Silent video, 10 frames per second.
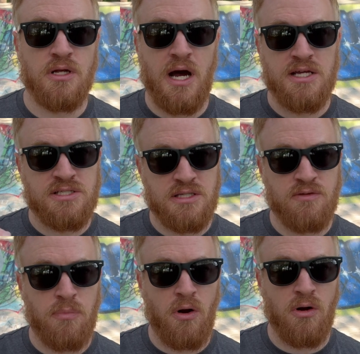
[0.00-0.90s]
I set the
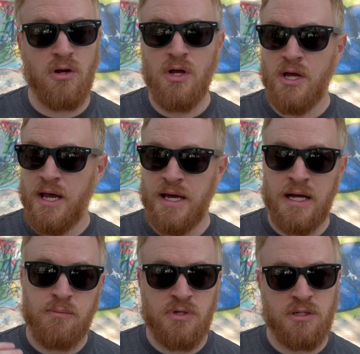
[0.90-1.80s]
bar, and
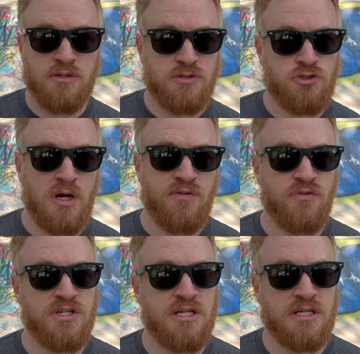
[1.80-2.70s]
I'm going to strive
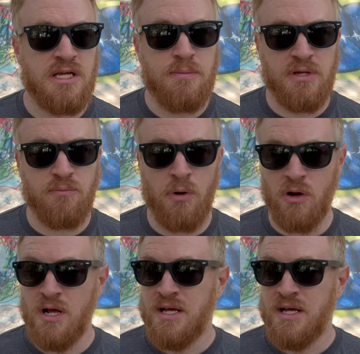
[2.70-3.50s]
every day to keep that bar.